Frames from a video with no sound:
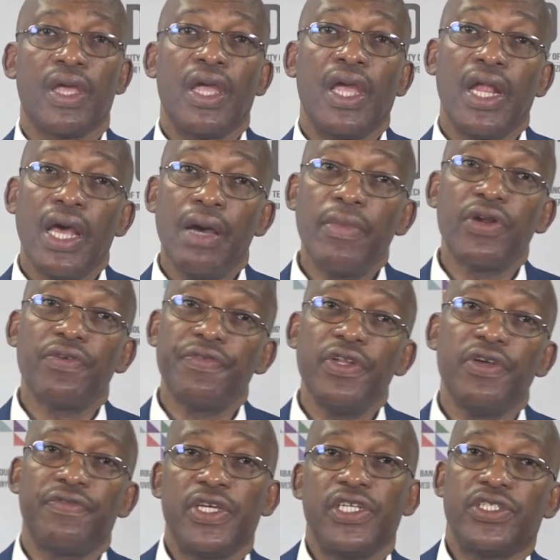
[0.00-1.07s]
A number of
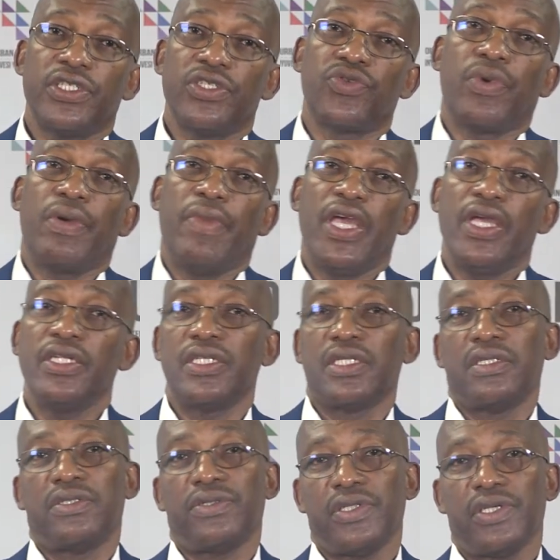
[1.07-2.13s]
innovations were made
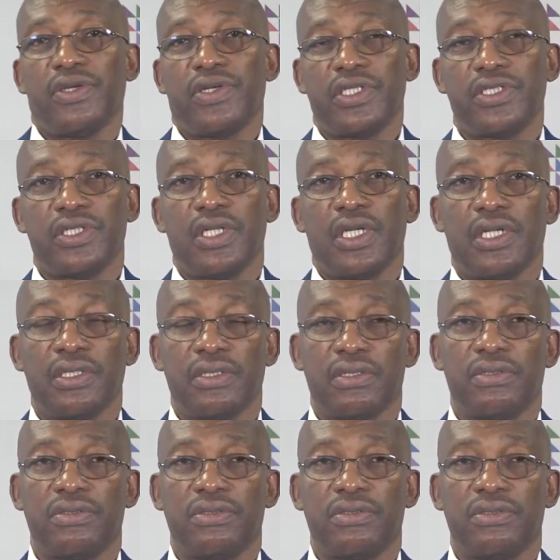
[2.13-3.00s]
to the original